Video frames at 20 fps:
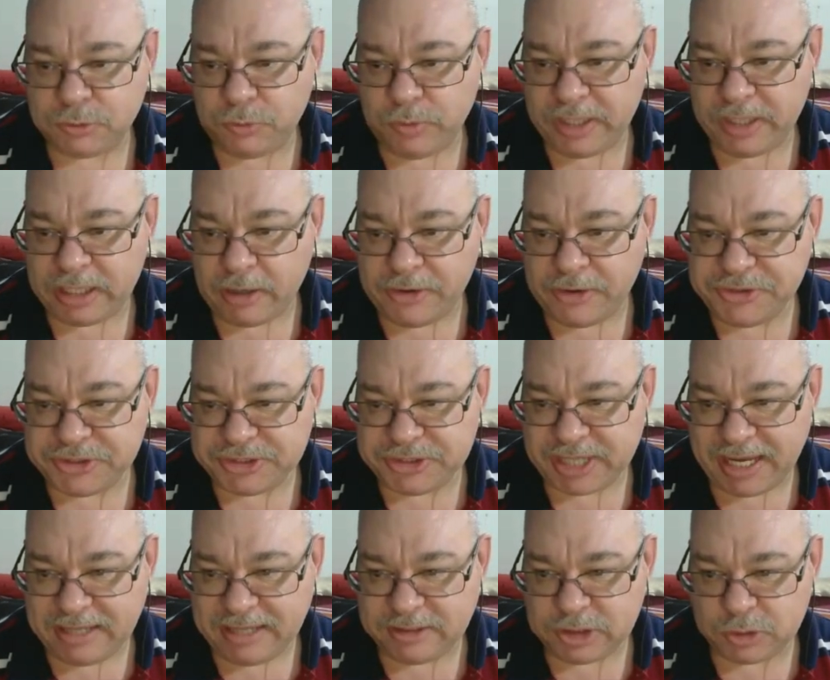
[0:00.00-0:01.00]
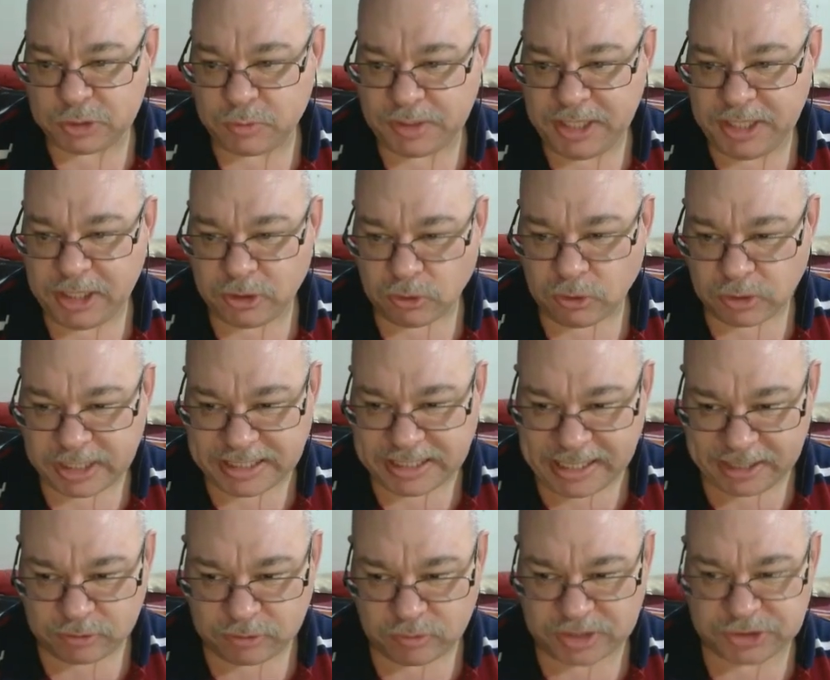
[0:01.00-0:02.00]
we're going to take this one here called
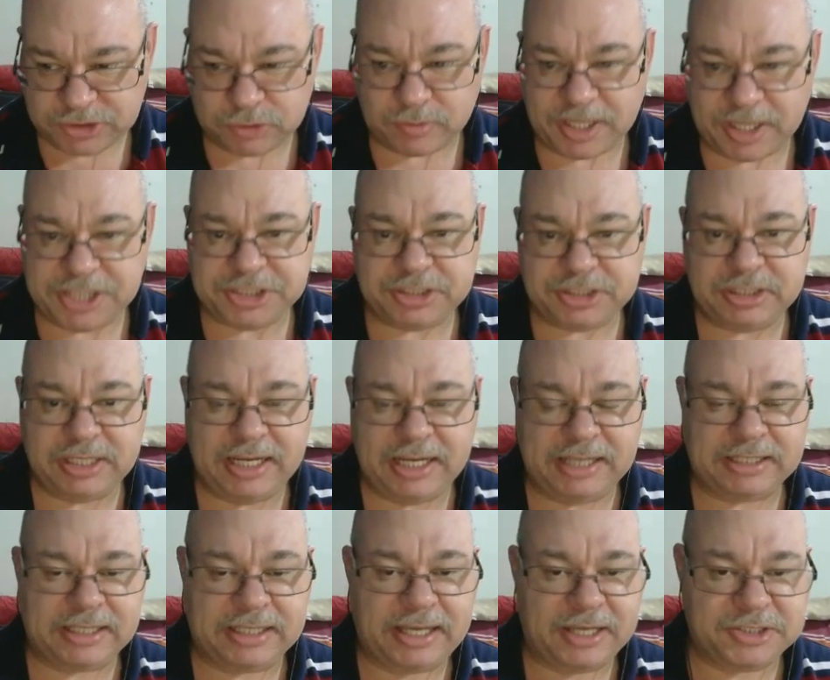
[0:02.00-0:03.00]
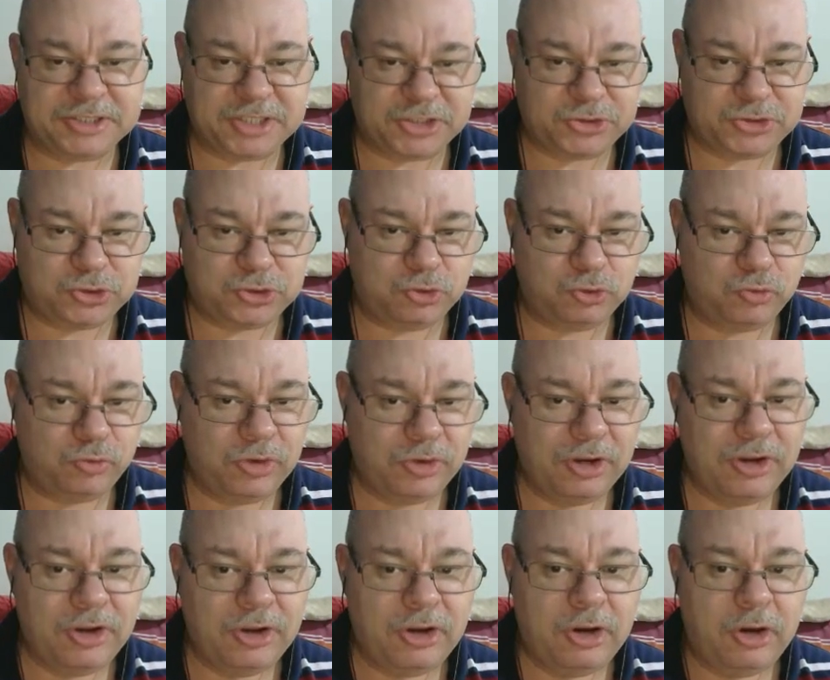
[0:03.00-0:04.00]
Kinetic Restoration. It allows us to
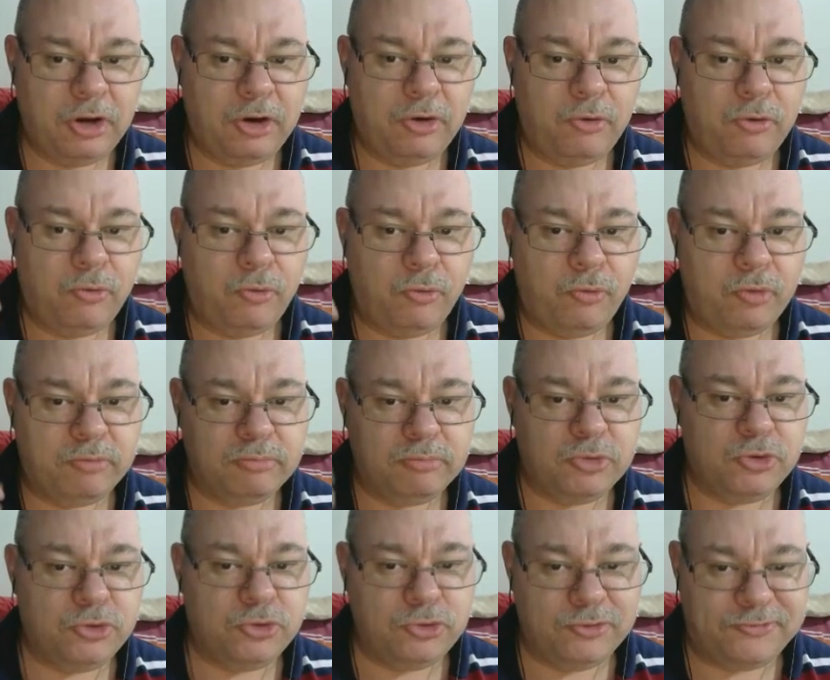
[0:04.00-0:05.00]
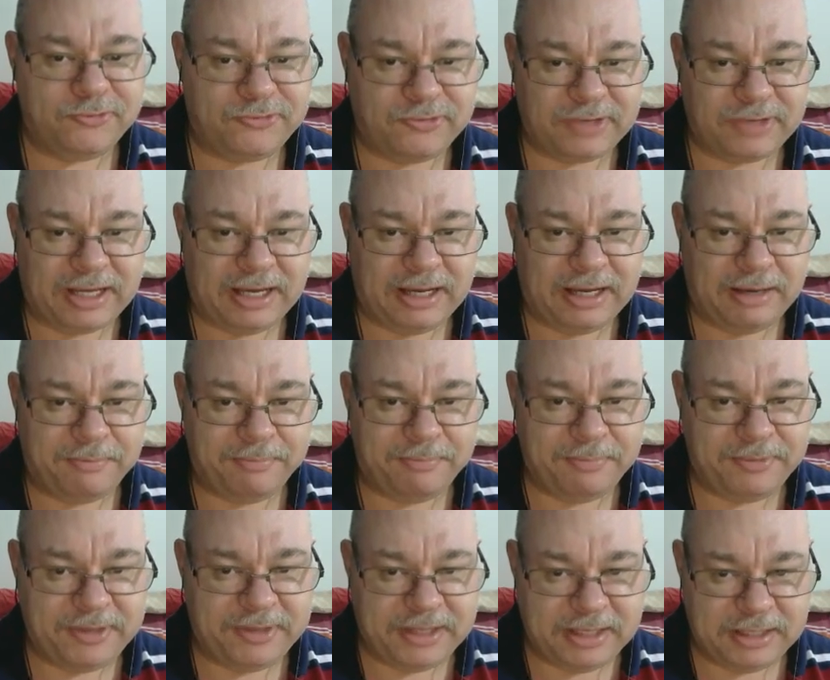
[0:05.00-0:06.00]
remove
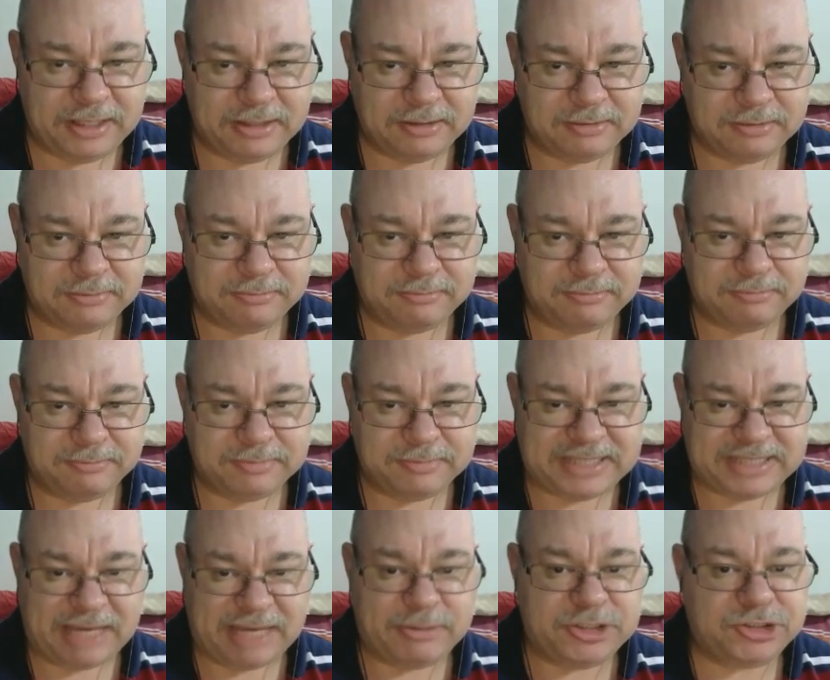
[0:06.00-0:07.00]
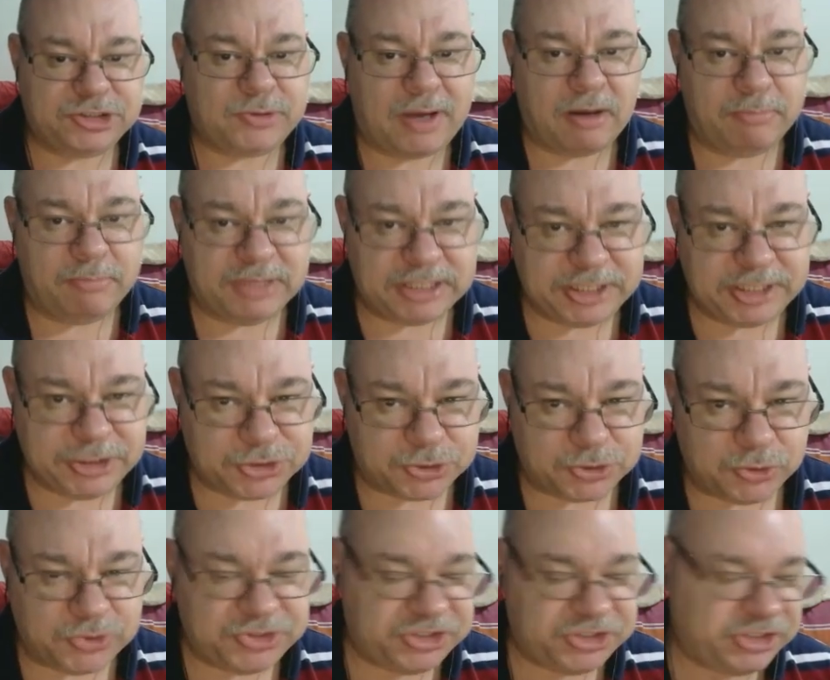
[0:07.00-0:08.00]
the damage to our ability
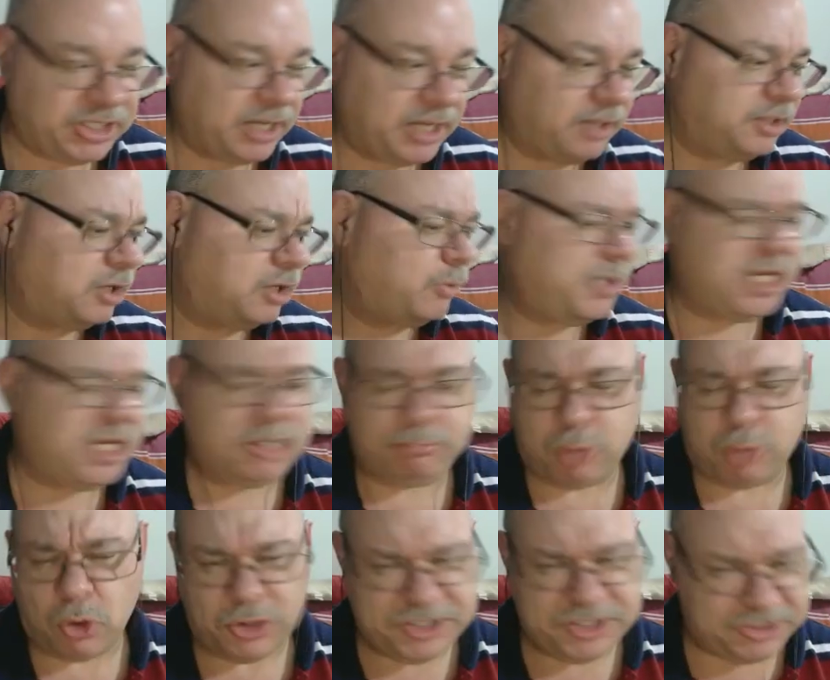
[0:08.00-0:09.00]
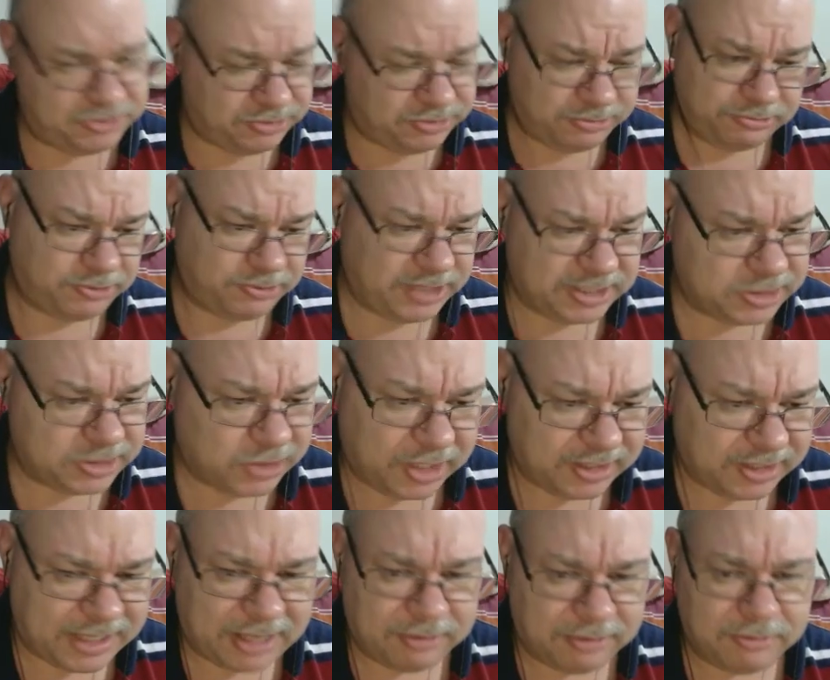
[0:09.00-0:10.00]
scores that you get, when you get poisoned and things
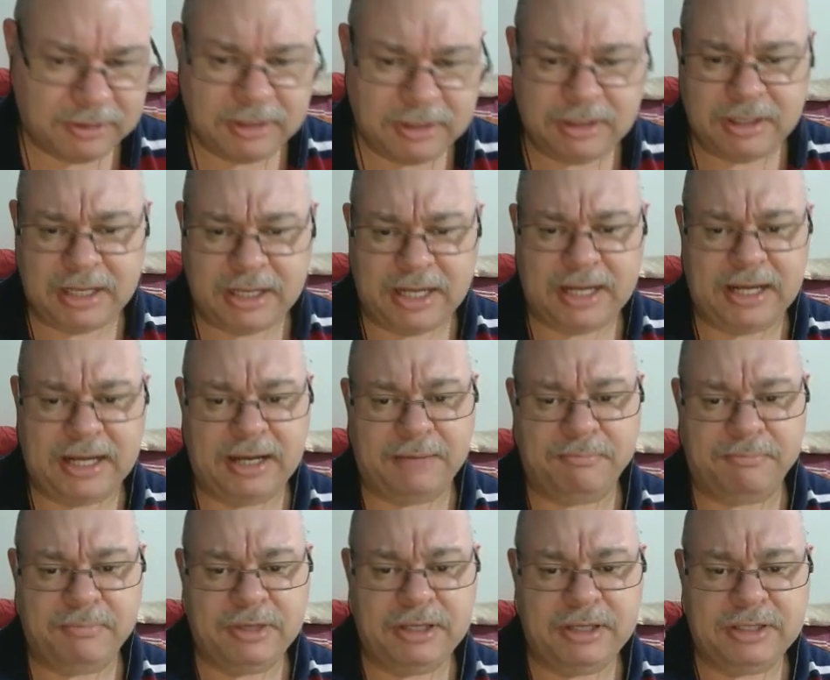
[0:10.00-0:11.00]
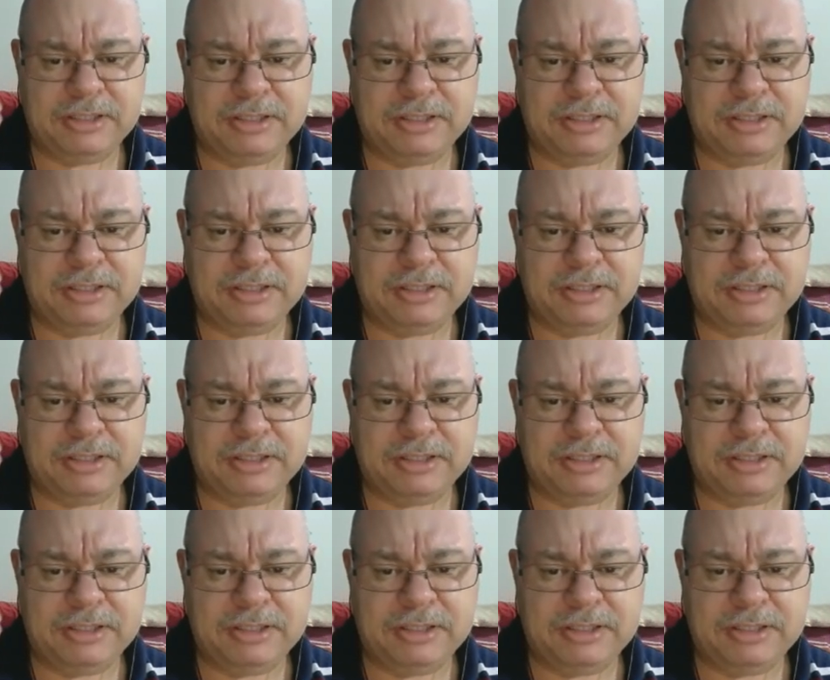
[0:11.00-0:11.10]
like that. And